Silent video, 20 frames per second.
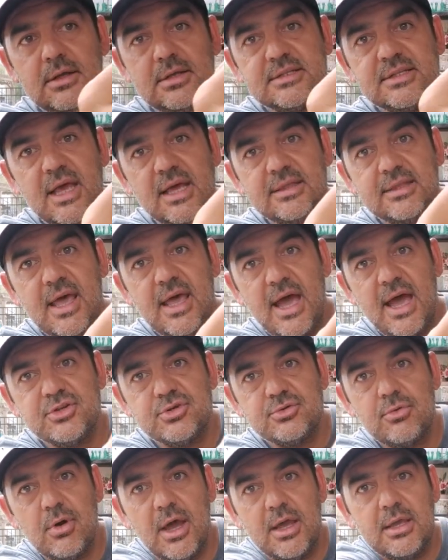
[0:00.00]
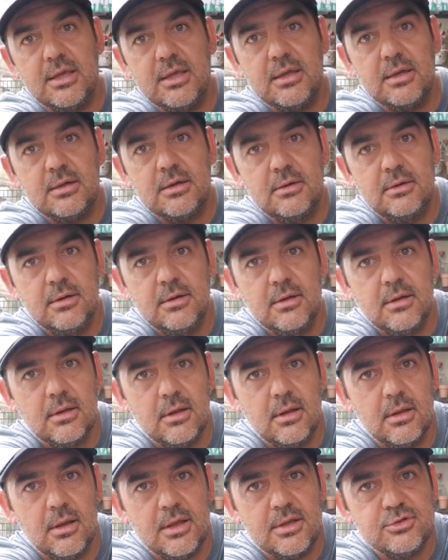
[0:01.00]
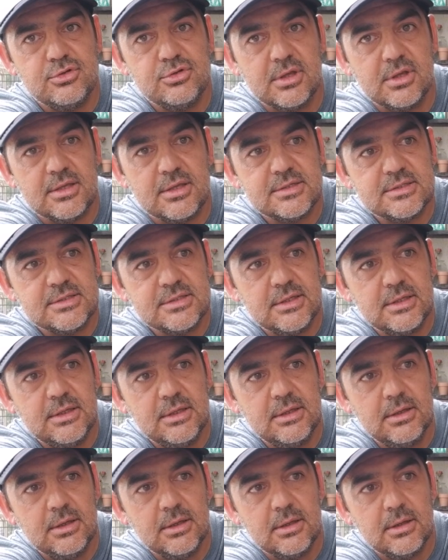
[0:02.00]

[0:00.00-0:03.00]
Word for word: It's attached right here, as you can see,